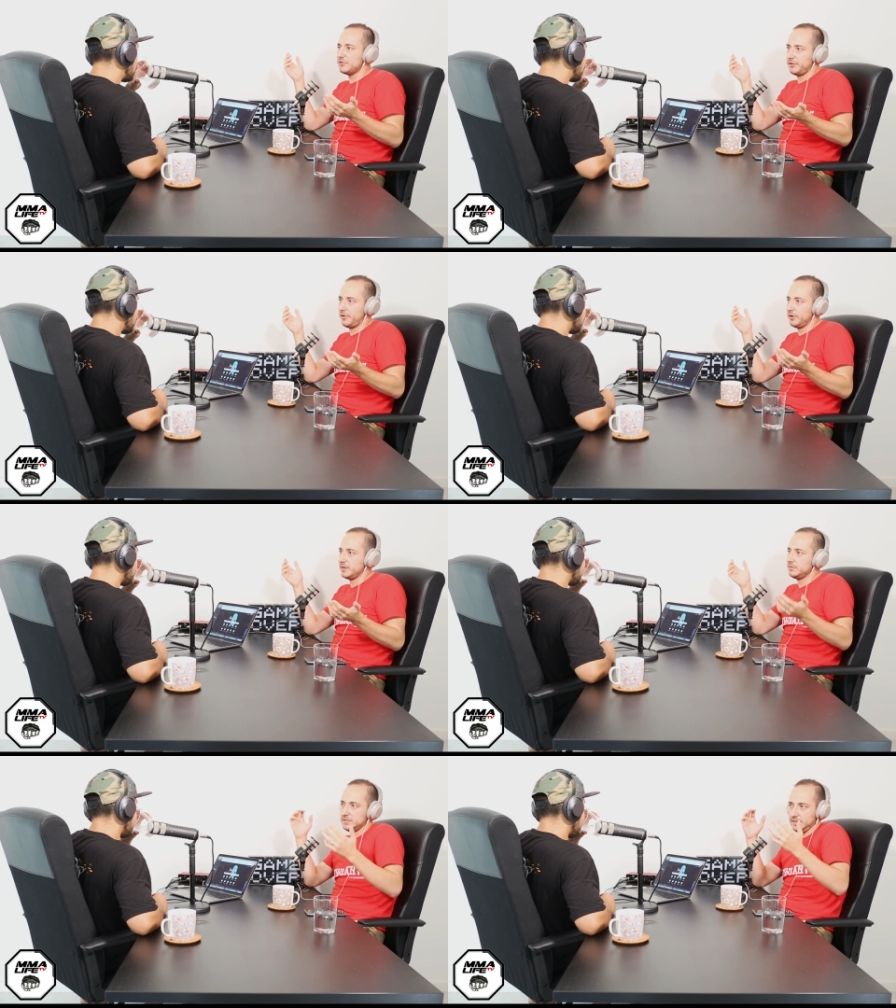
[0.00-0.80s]
Joe
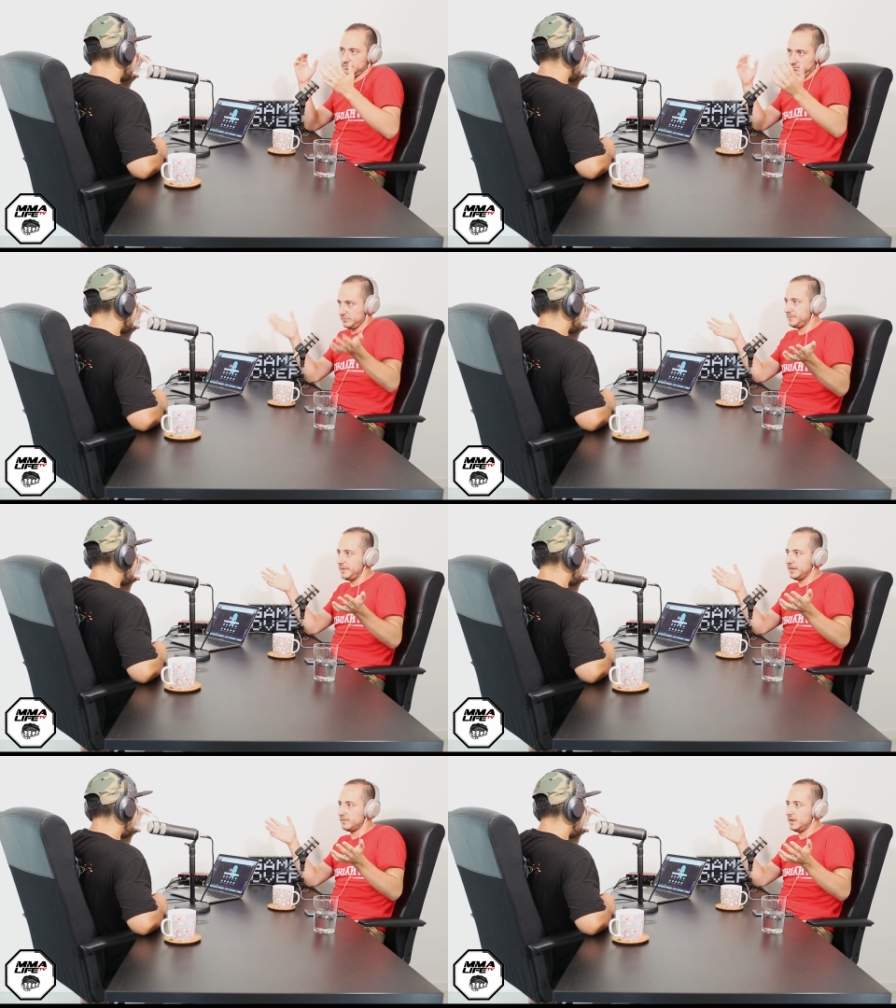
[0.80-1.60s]
Rogan. It's like
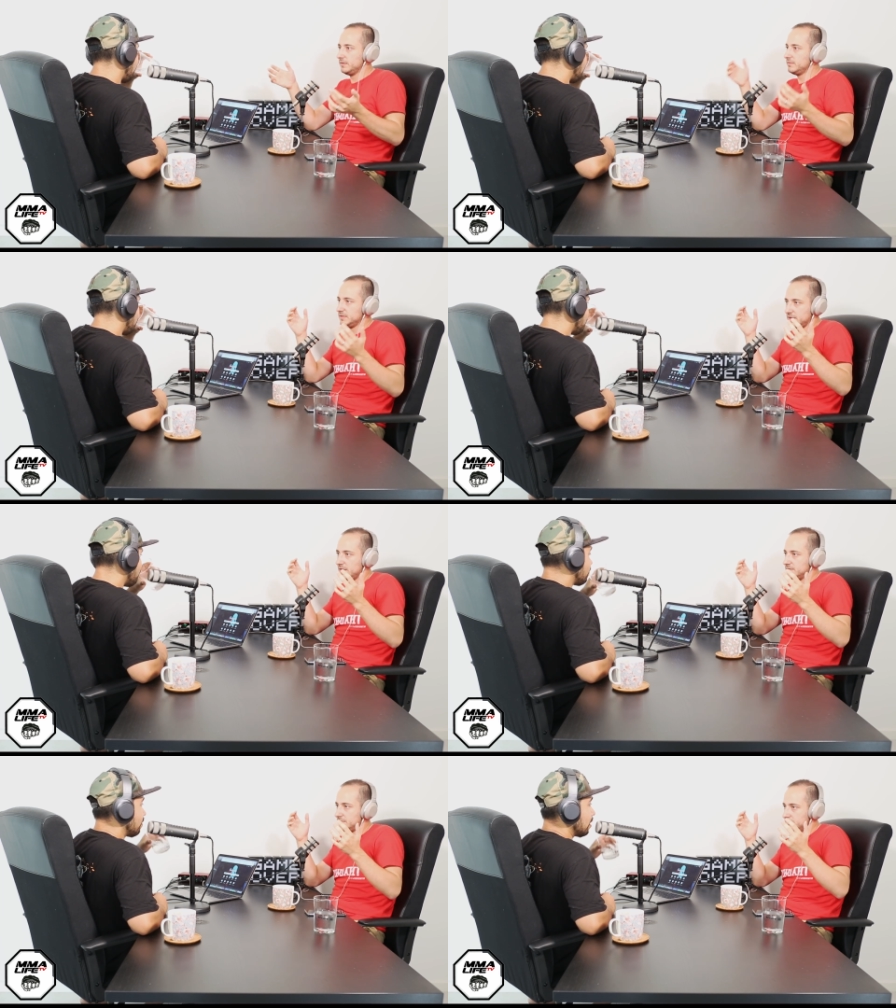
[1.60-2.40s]
respect, right? This mm.
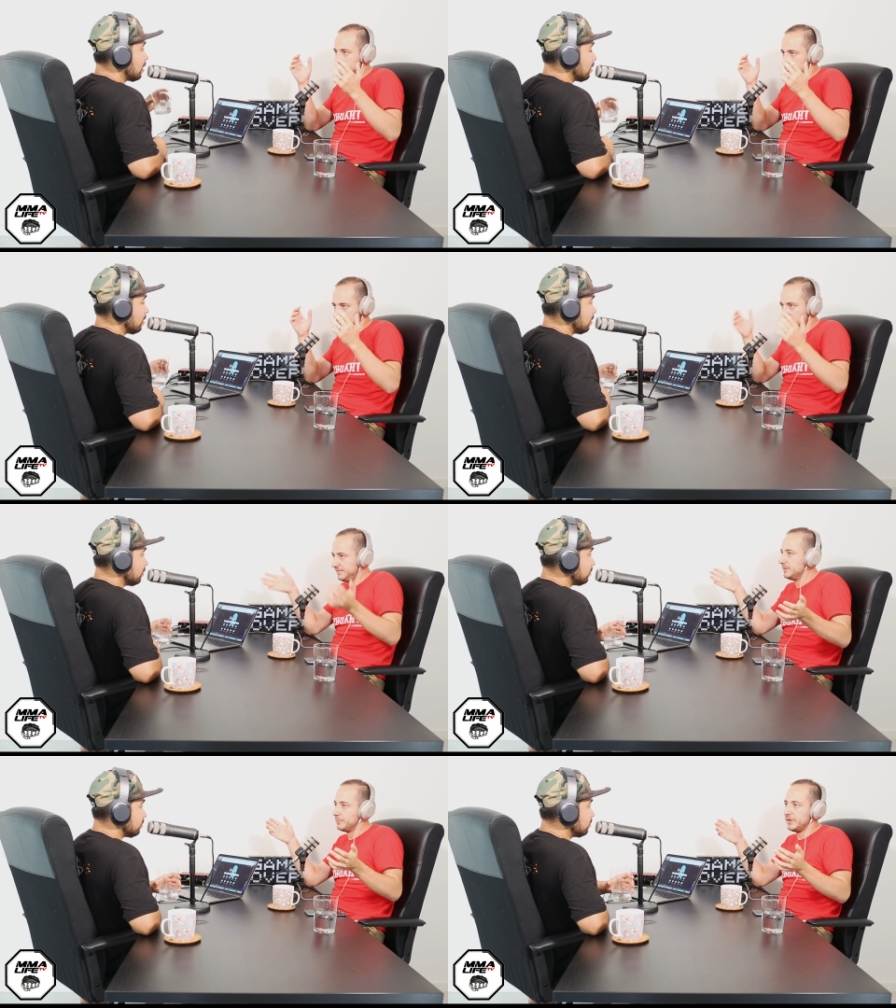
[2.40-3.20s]
guy's
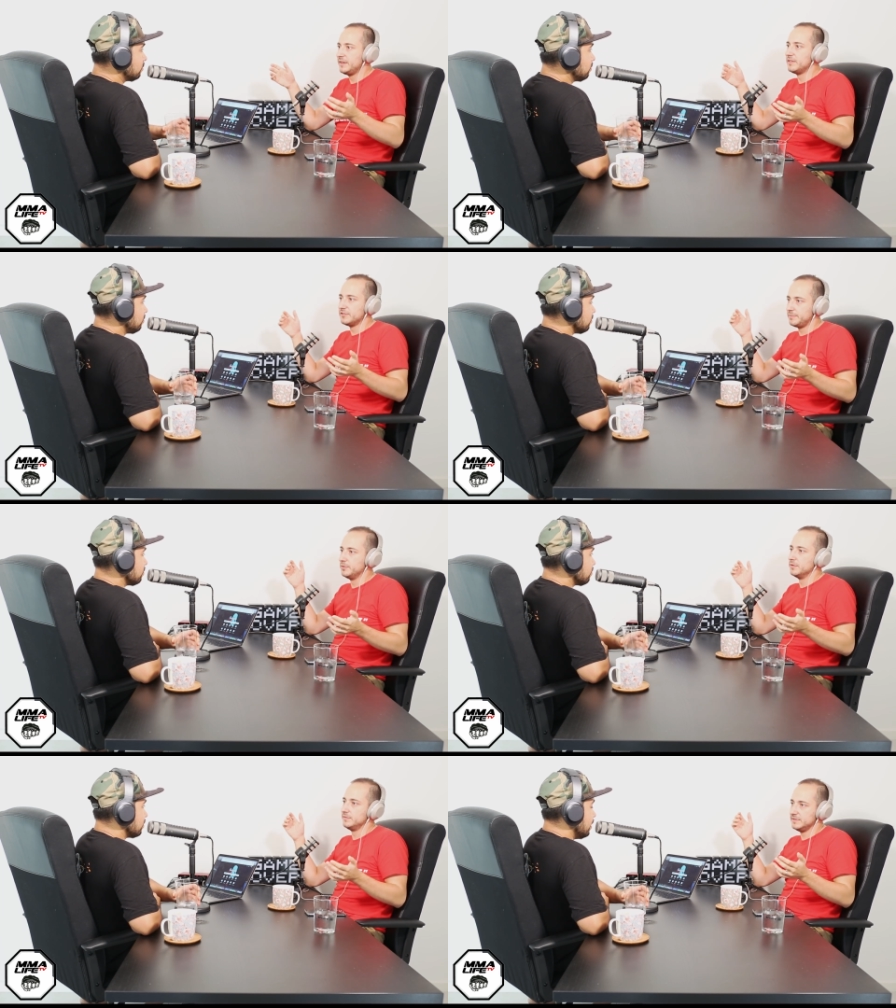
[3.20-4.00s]
lived and breathed the
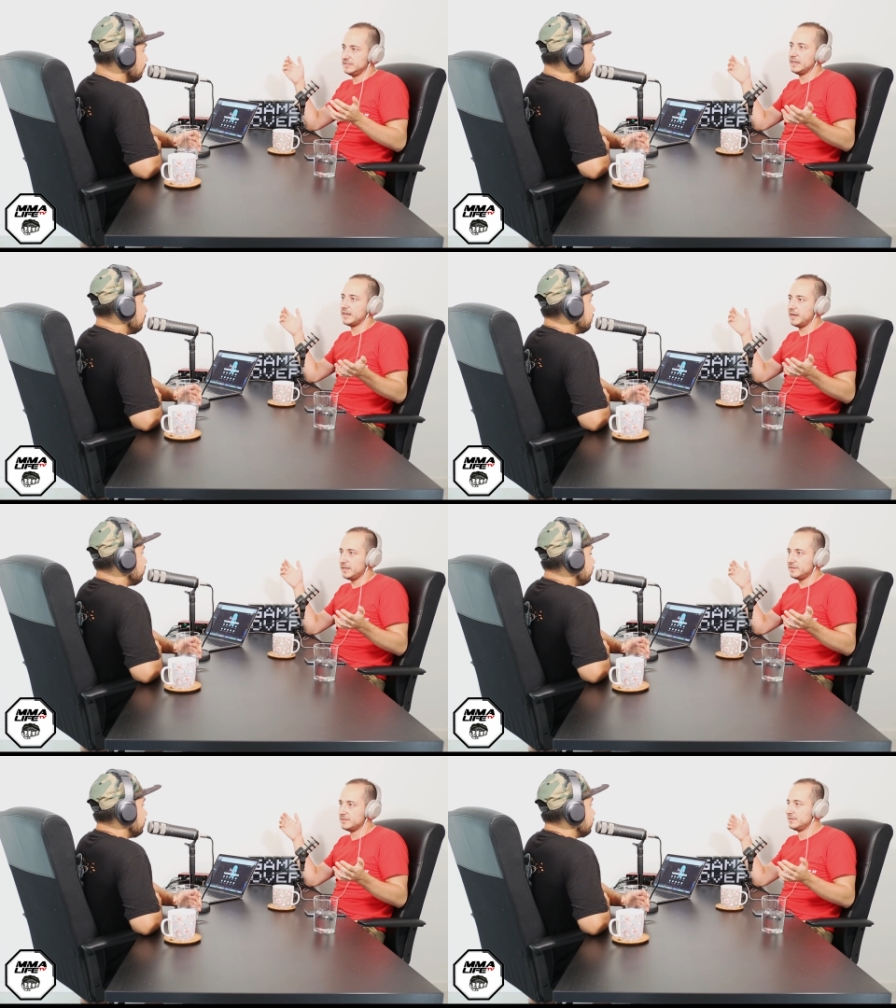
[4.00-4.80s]
sport for yep.
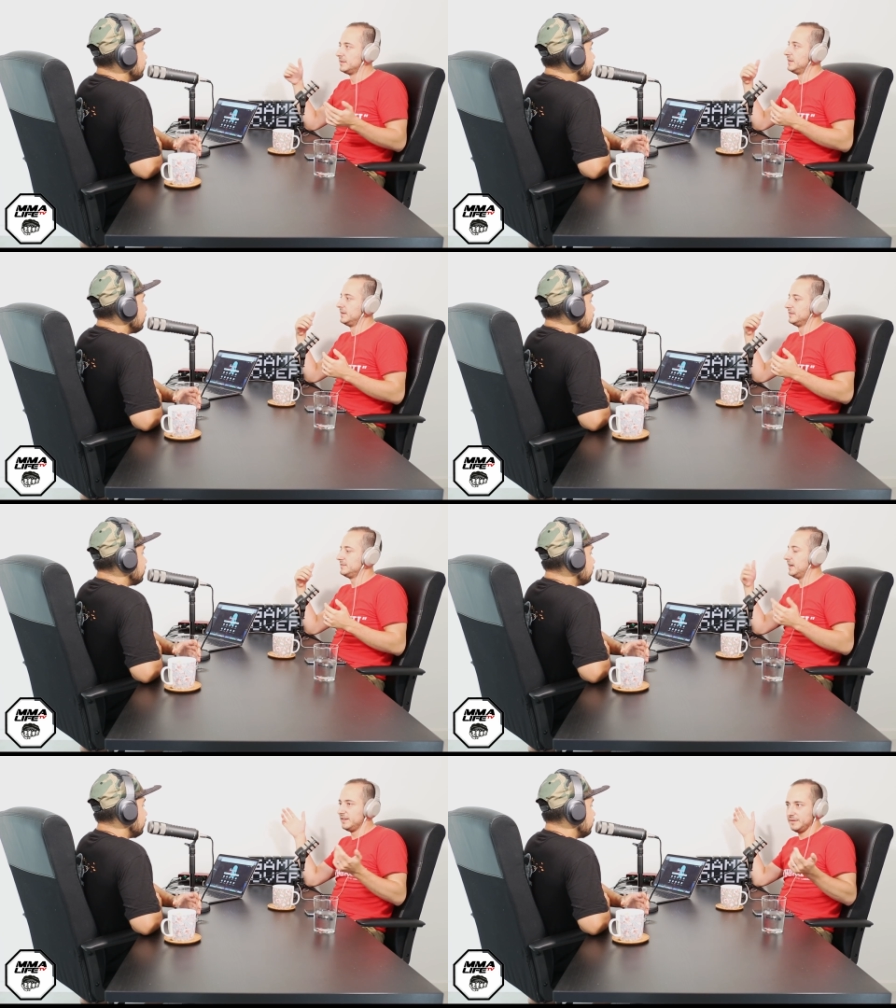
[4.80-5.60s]
decades,
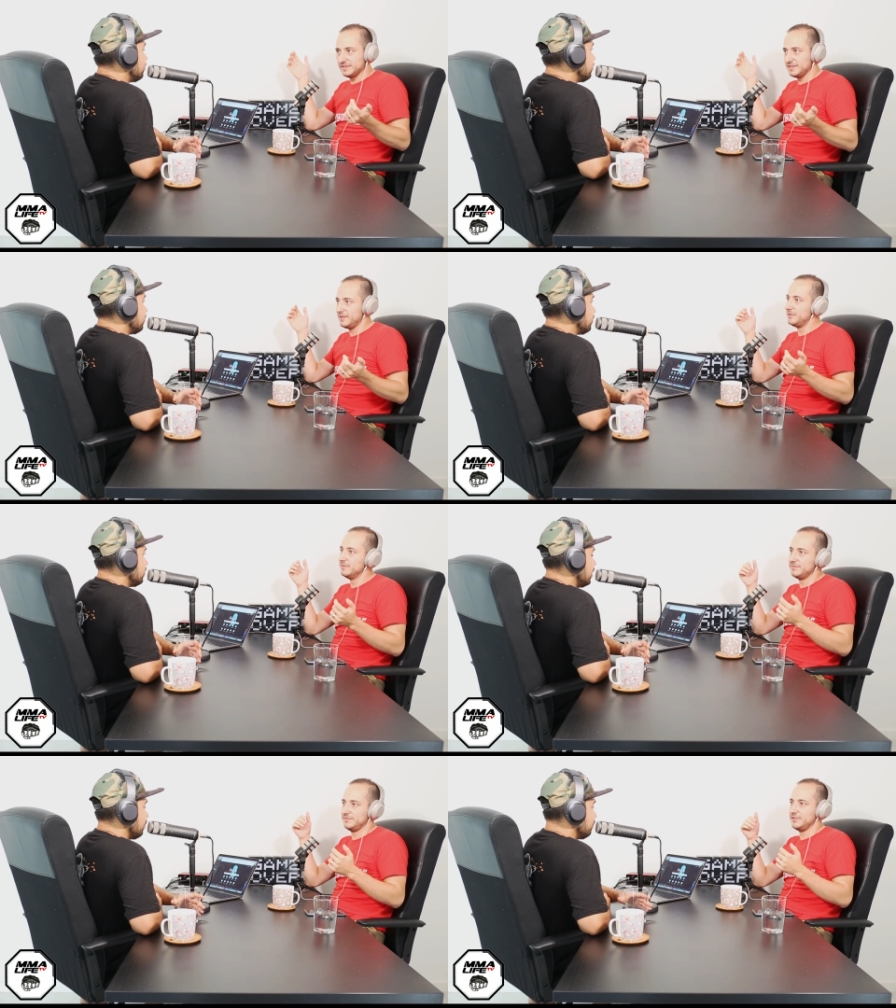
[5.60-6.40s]
done it
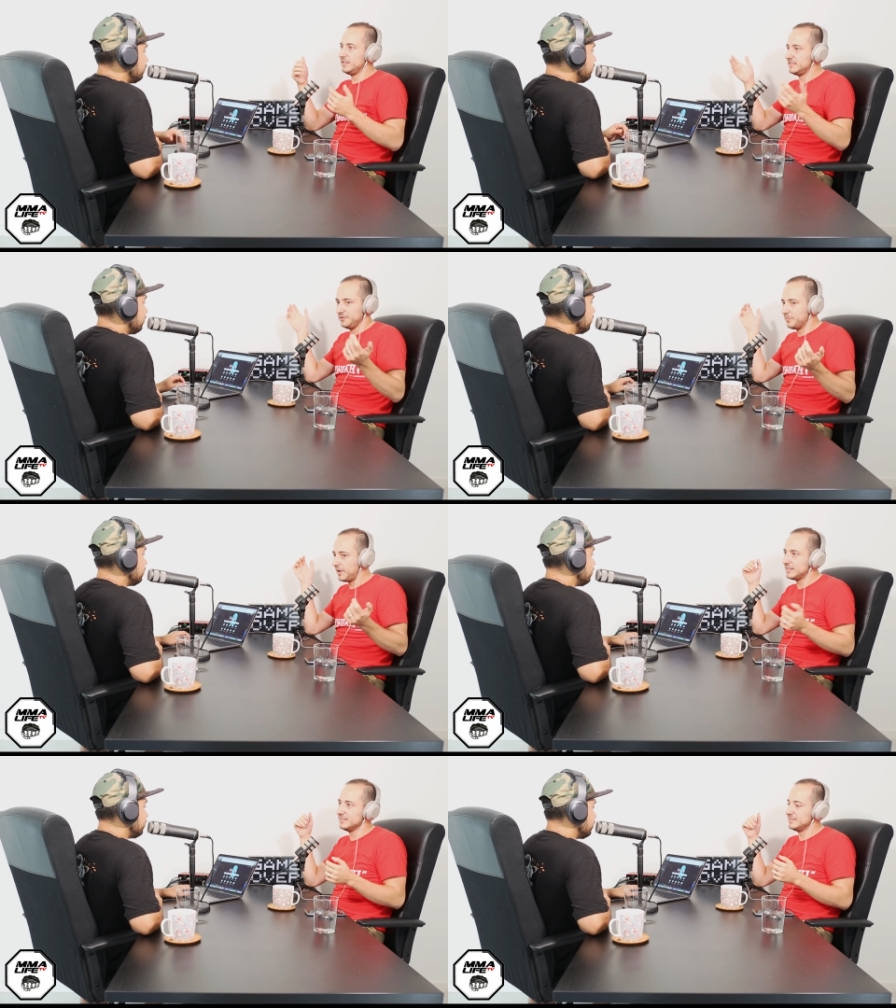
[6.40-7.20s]
himself. Yep. You know, he still
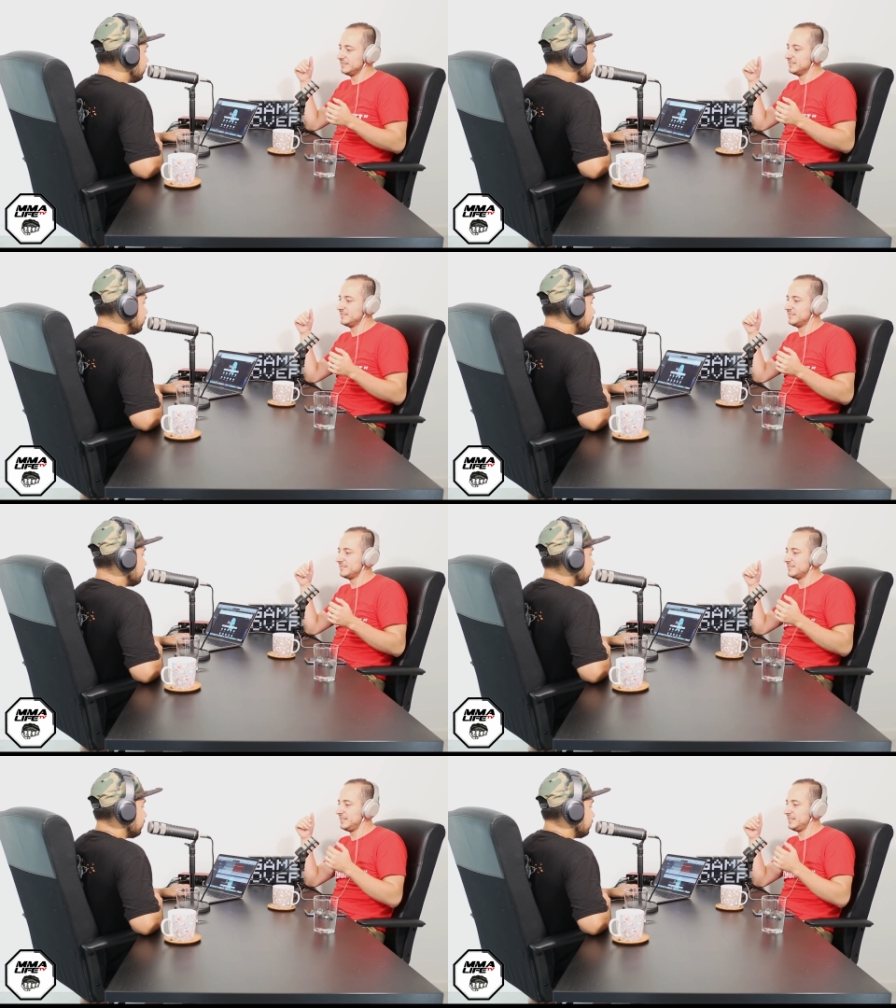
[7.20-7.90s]
practices.